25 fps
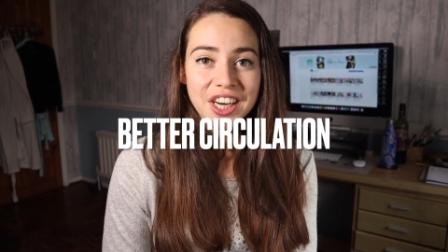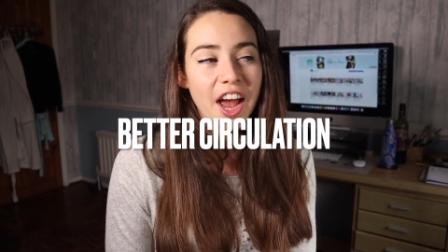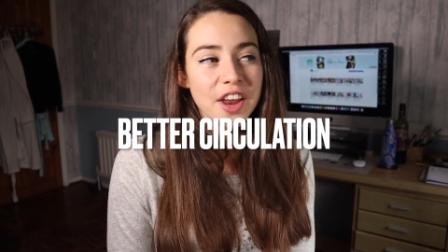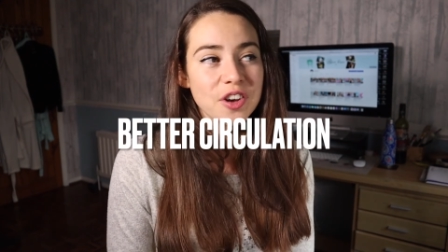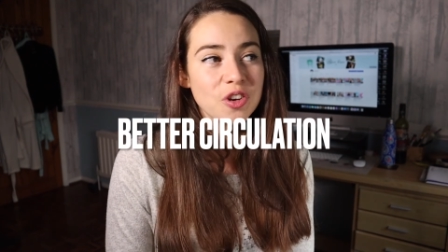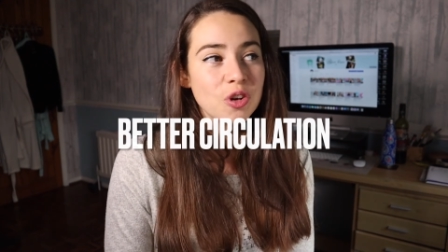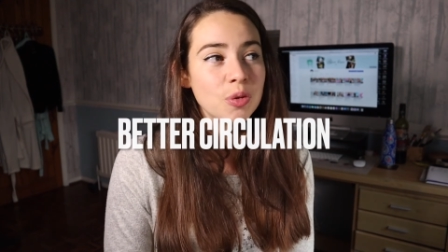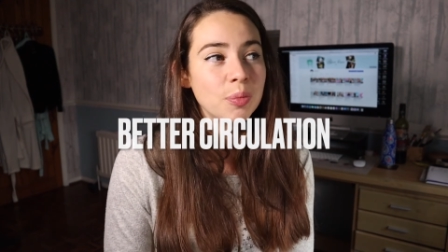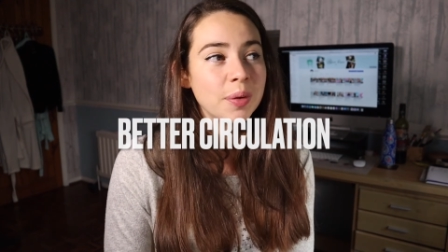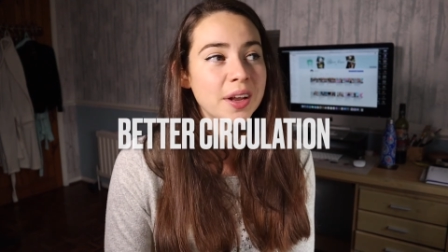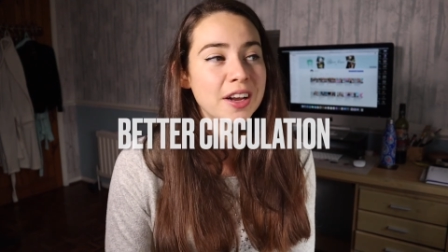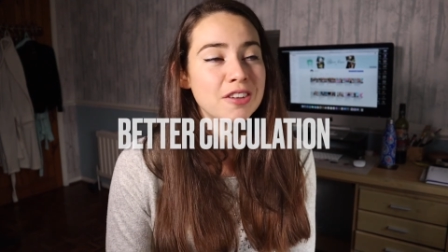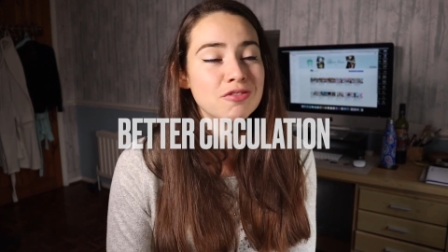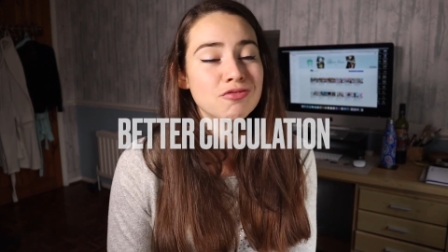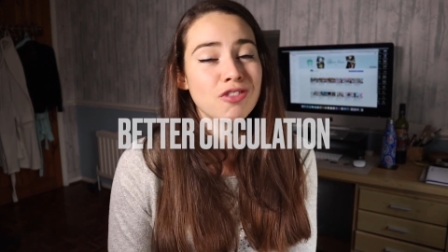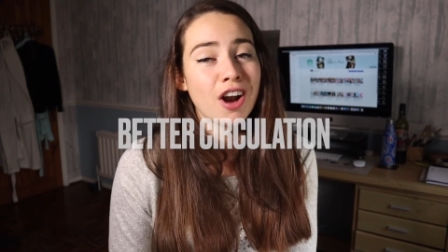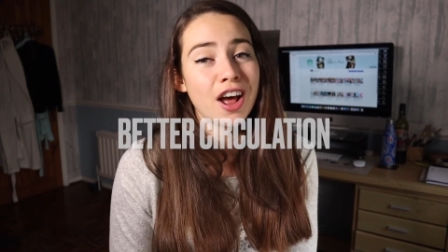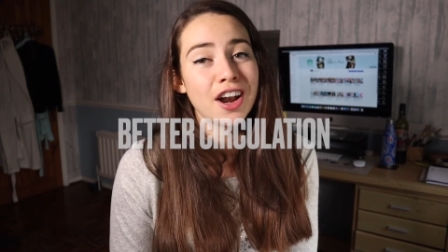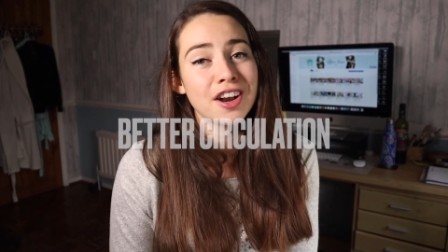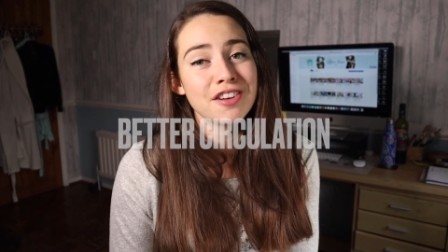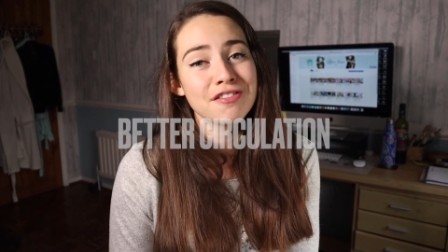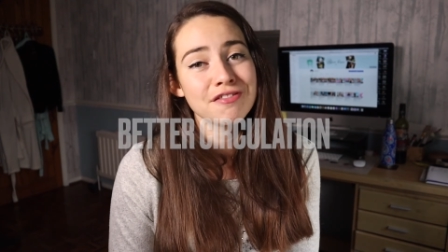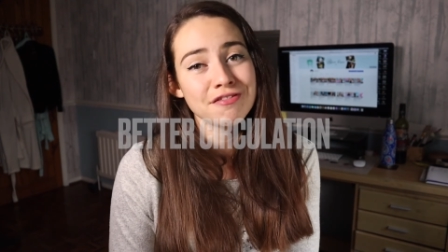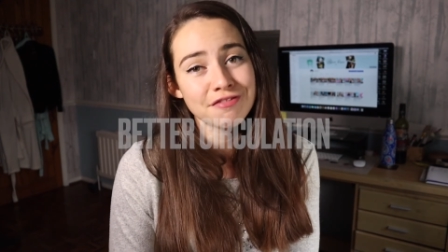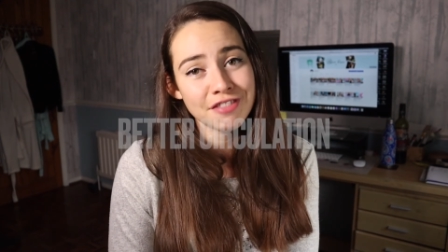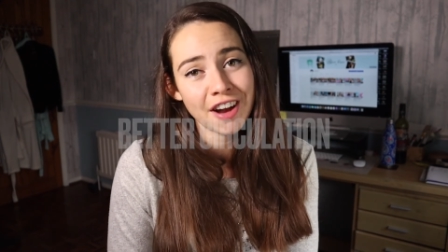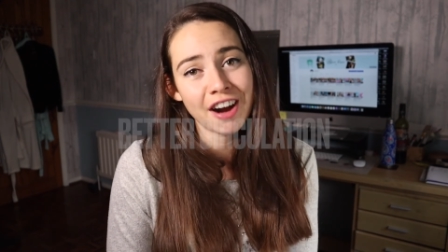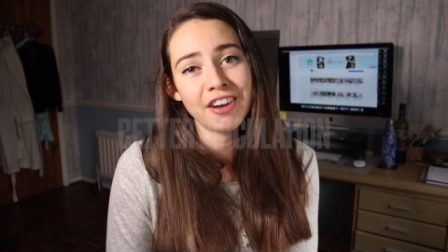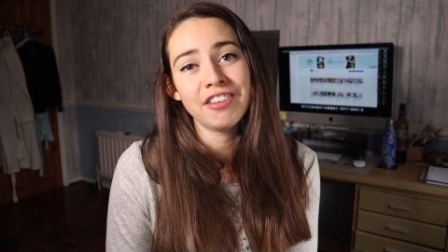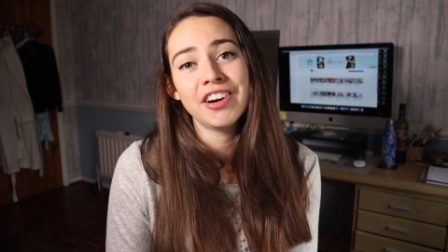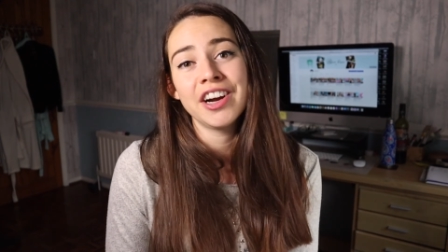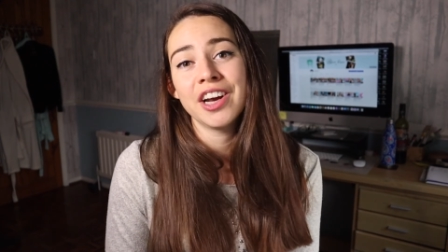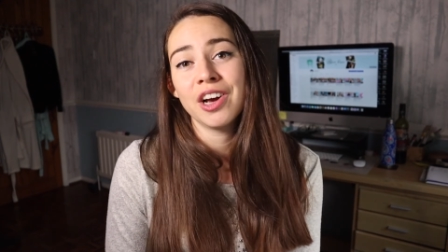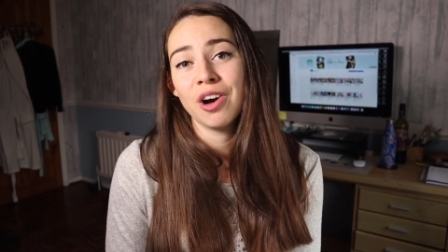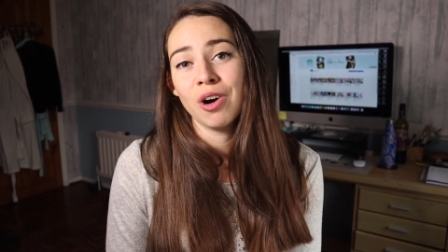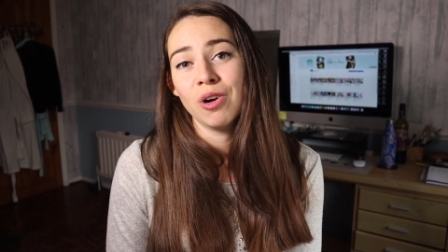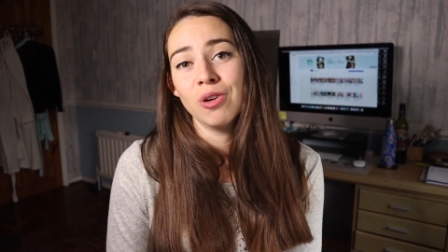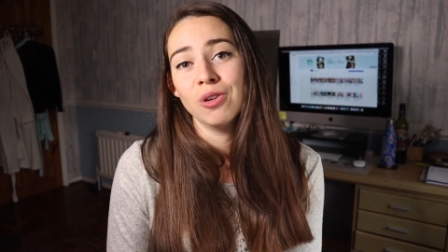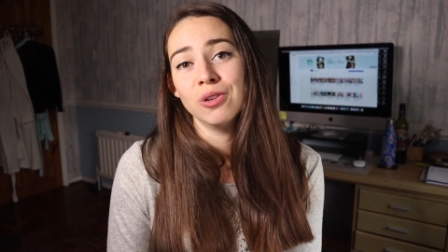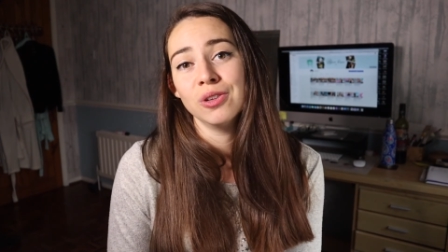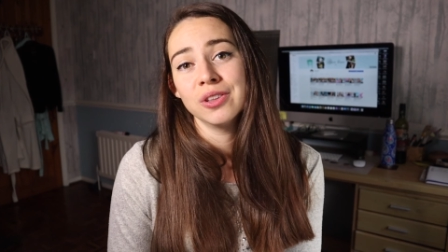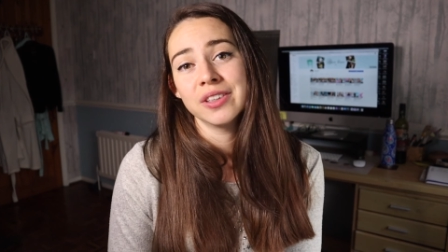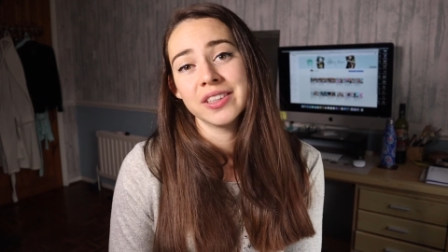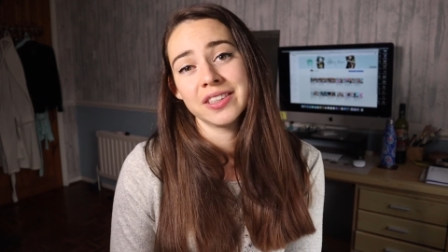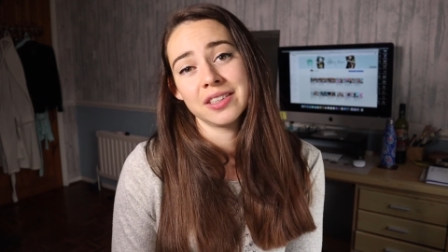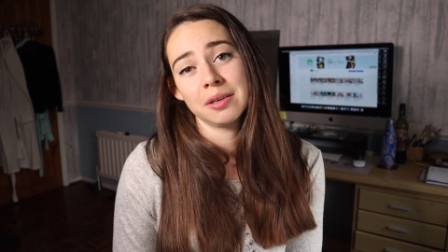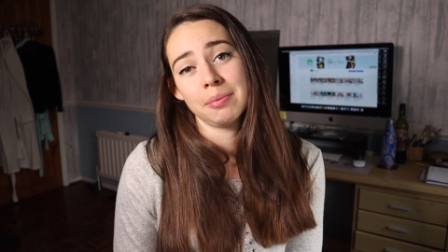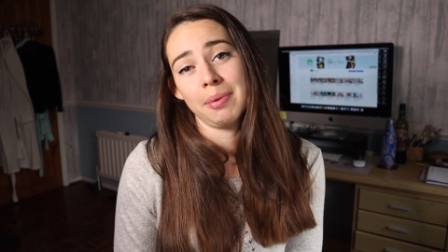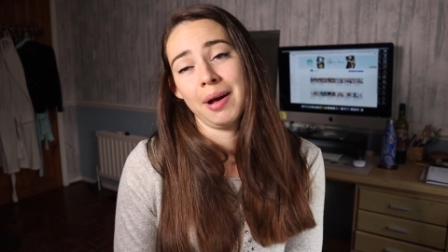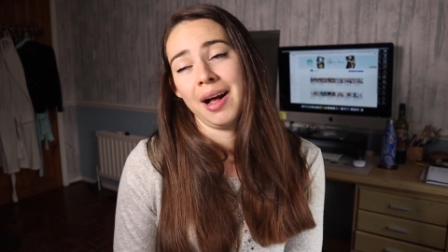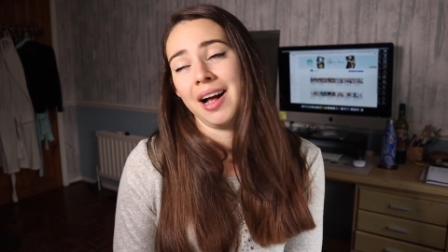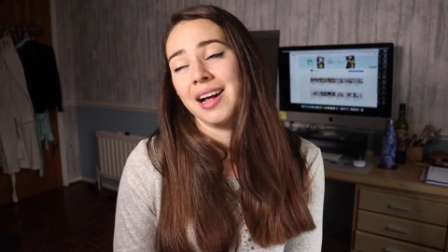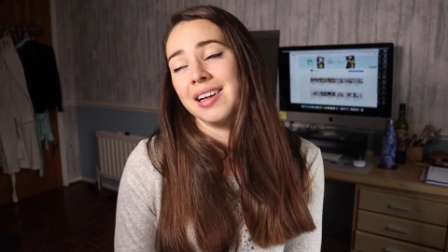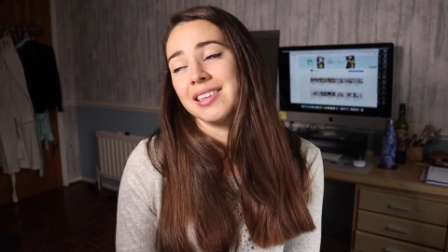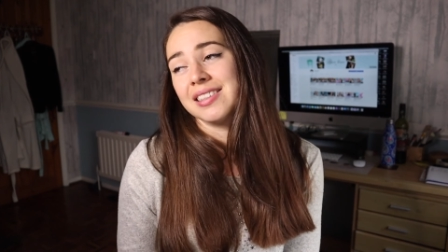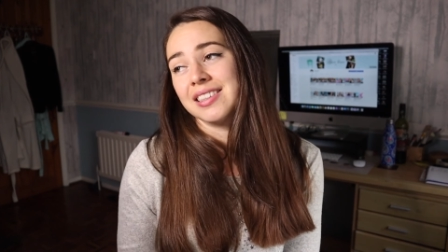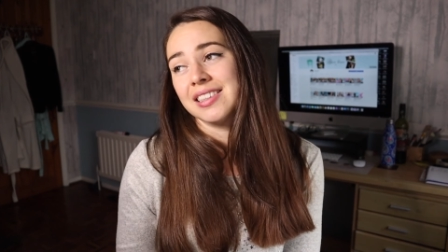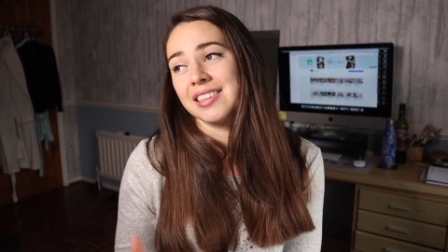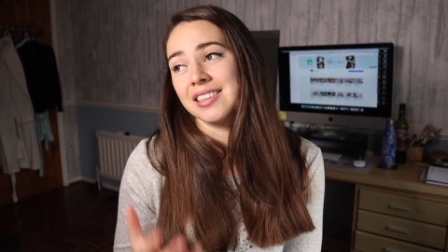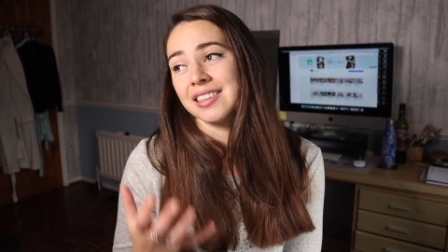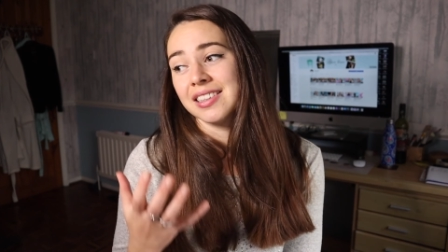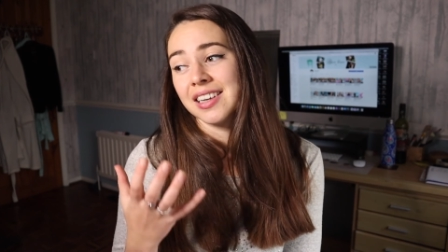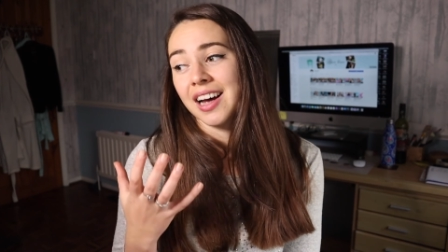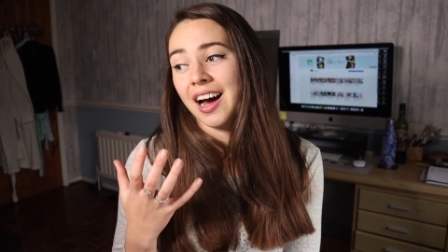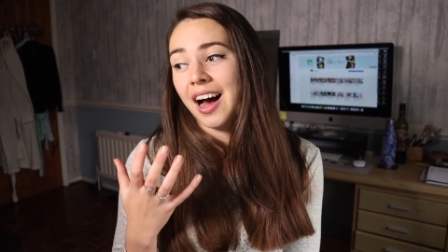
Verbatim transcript: I normally run very cold as a person.